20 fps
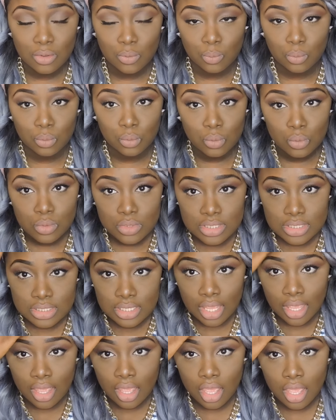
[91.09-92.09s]
The
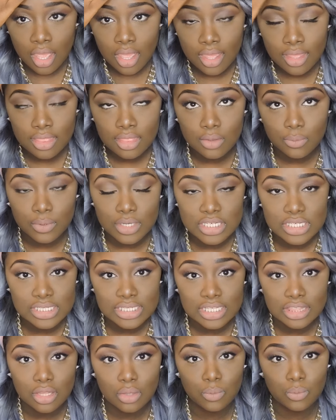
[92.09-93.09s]
roots,
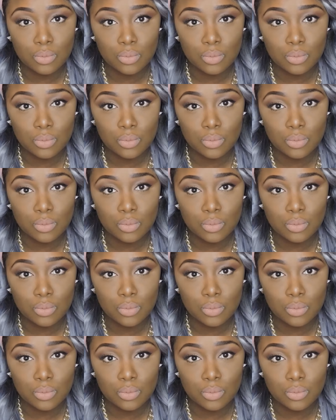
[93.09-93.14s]
originally the